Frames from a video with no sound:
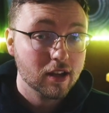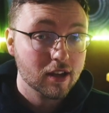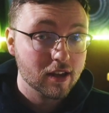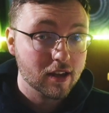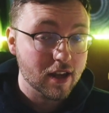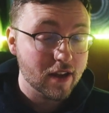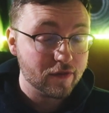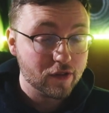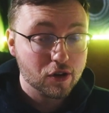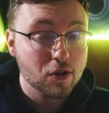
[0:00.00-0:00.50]

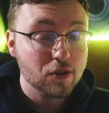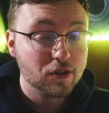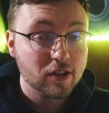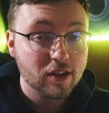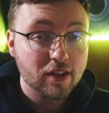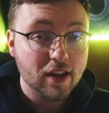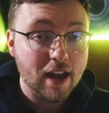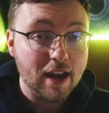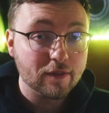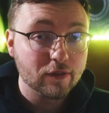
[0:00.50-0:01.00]
if you're using
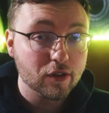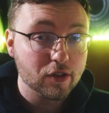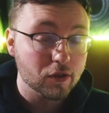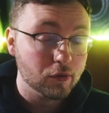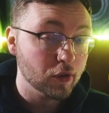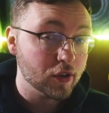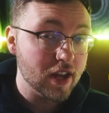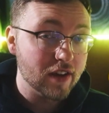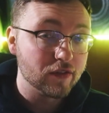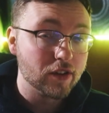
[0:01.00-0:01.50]
Canva, you
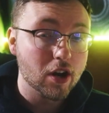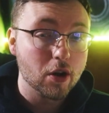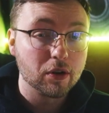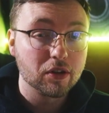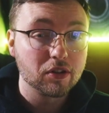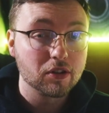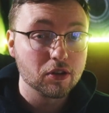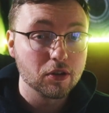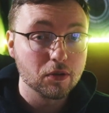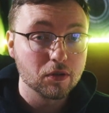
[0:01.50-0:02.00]
really have no
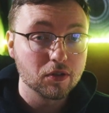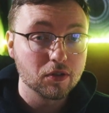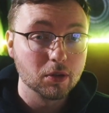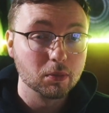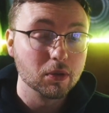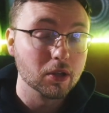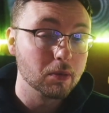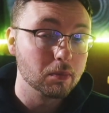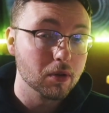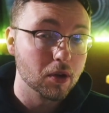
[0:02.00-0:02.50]
excuse to
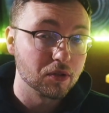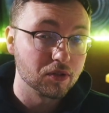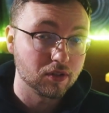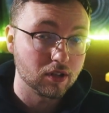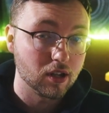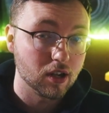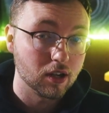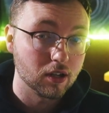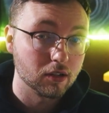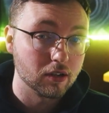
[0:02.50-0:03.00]
be
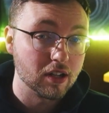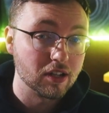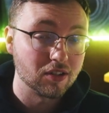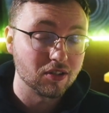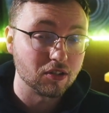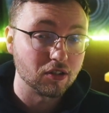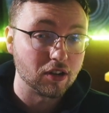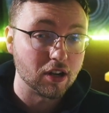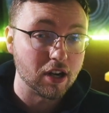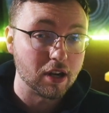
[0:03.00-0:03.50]
posting on
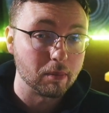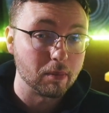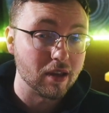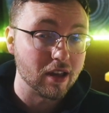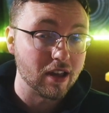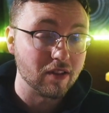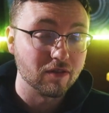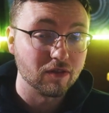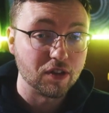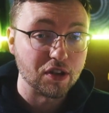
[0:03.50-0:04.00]
Instagram
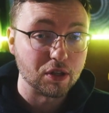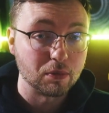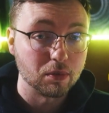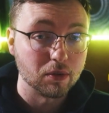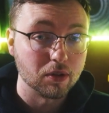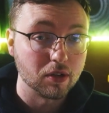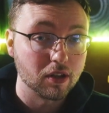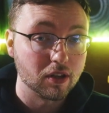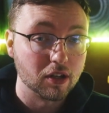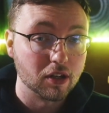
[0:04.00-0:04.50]
and
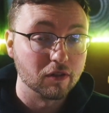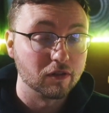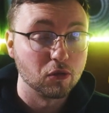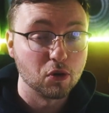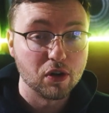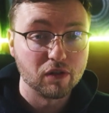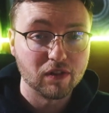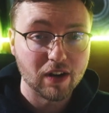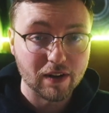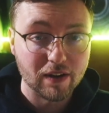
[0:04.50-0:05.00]
Facebook, you know, four
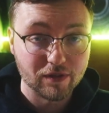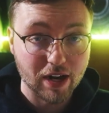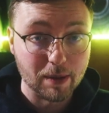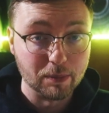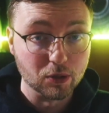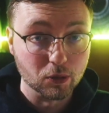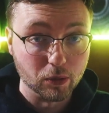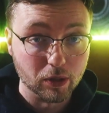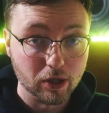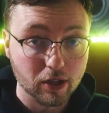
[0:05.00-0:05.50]
to five
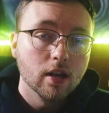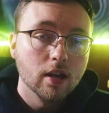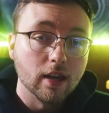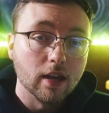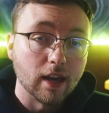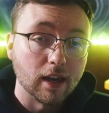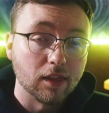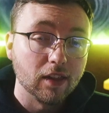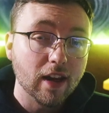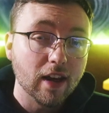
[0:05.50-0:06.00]
times a week.
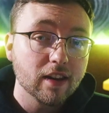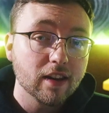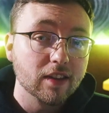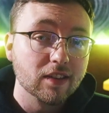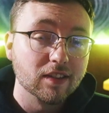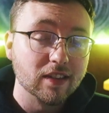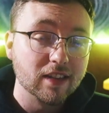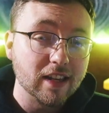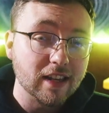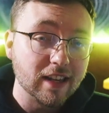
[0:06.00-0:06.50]
And that
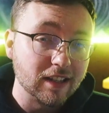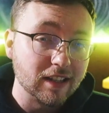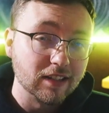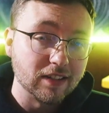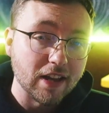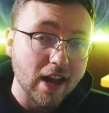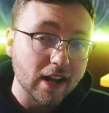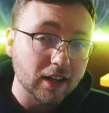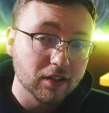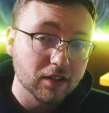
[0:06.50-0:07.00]
is the
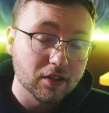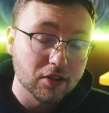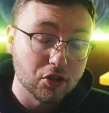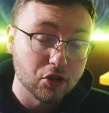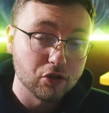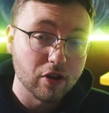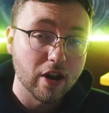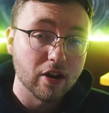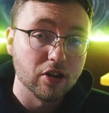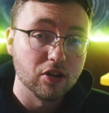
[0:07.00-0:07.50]
exact
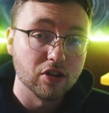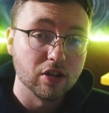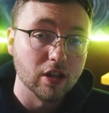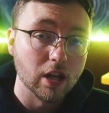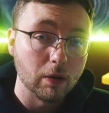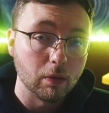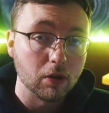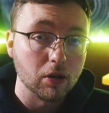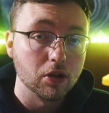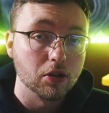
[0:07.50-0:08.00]
strategy
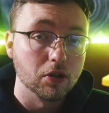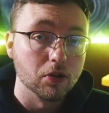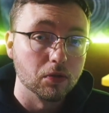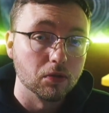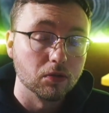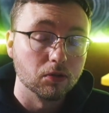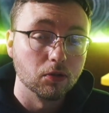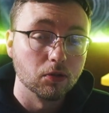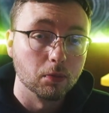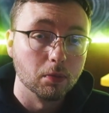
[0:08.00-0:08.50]
that we
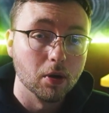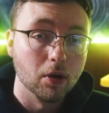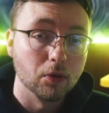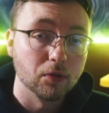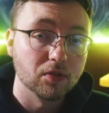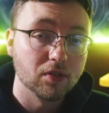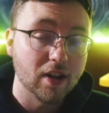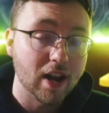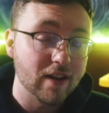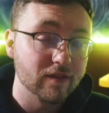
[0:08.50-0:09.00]
use to
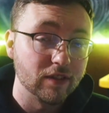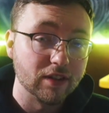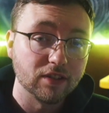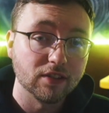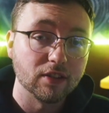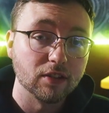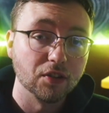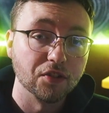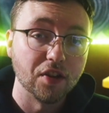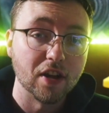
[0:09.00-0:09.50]
post every
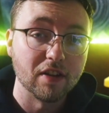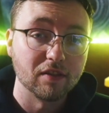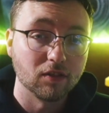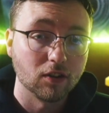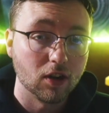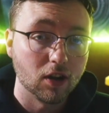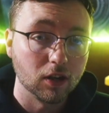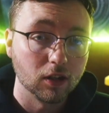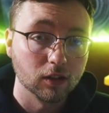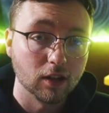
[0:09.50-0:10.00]
single day for
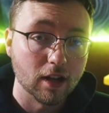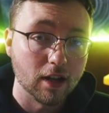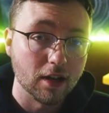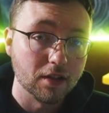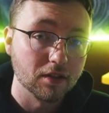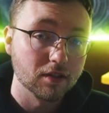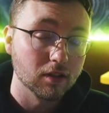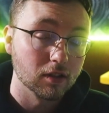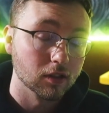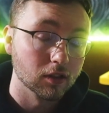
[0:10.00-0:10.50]
our
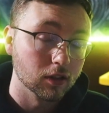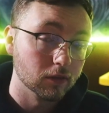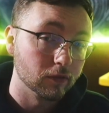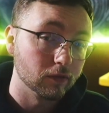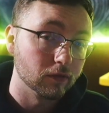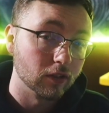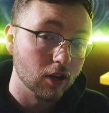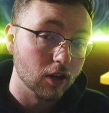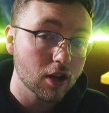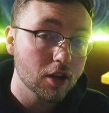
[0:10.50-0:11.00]
clients.
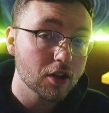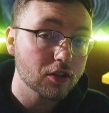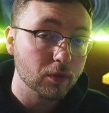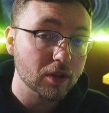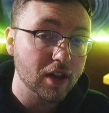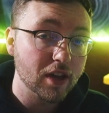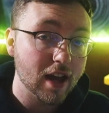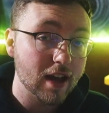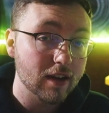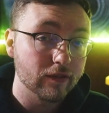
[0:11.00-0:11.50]
For us,
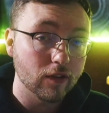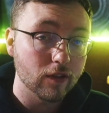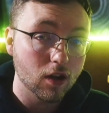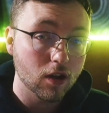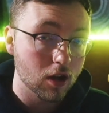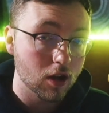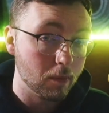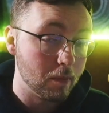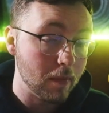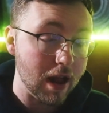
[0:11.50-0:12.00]
we have
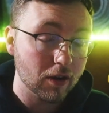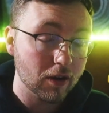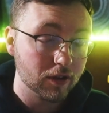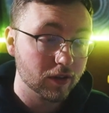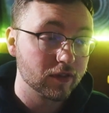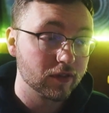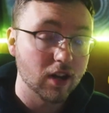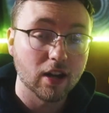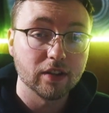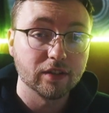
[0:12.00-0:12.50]
a mountain
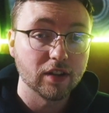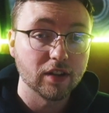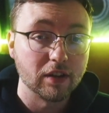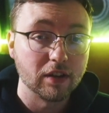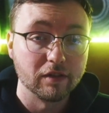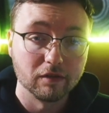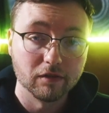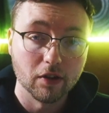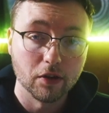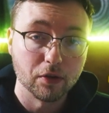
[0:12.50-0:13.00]
of content
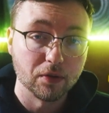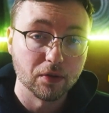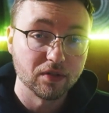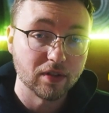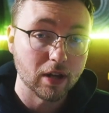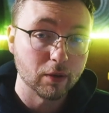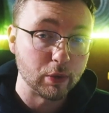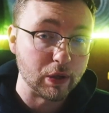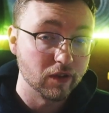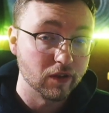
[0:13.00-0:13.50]
and photos
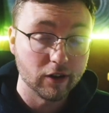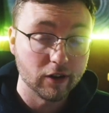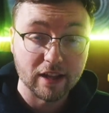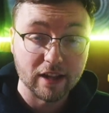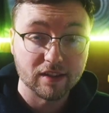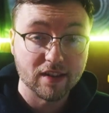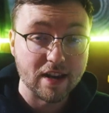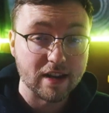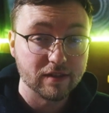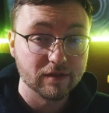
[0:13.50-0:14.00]
that we've already
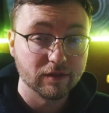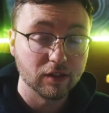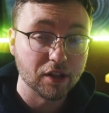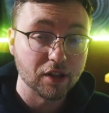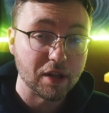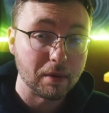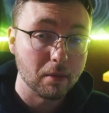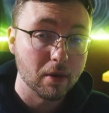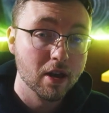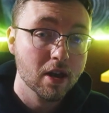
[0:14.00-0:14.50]
taken for
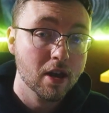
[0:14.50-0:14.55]
them,